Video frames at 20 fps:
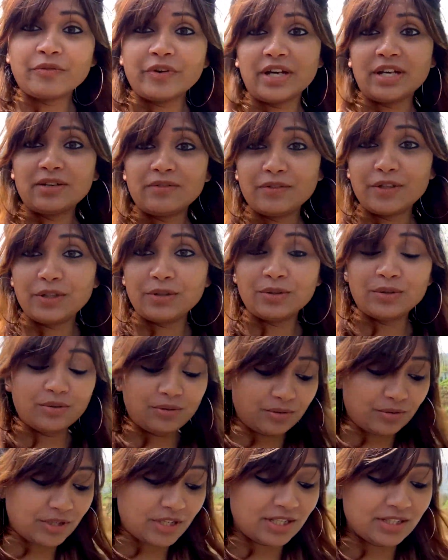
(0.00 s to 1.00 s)
wherever you
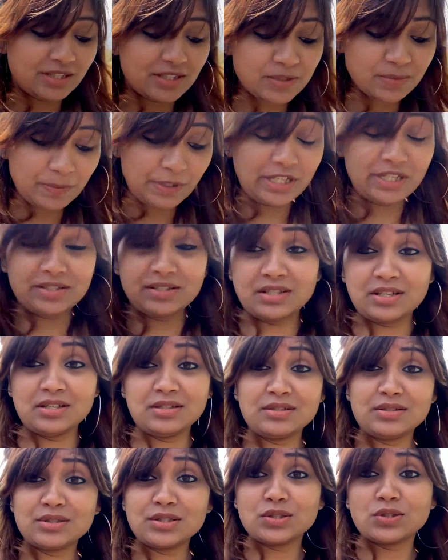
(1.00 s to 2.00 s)
go, this place
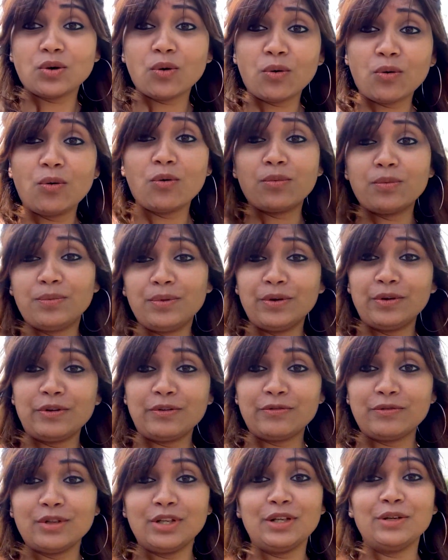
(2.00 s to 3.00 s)
is so
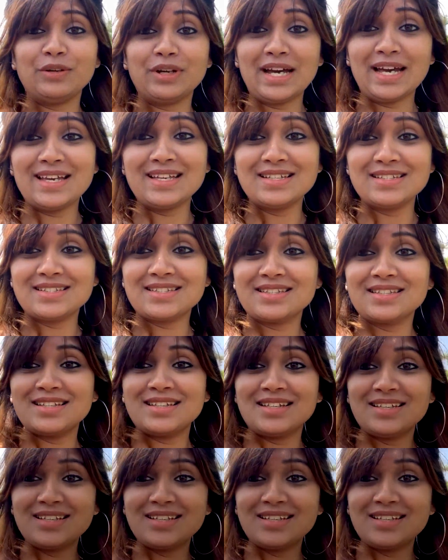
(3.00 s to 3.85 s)
beautiful, you guys.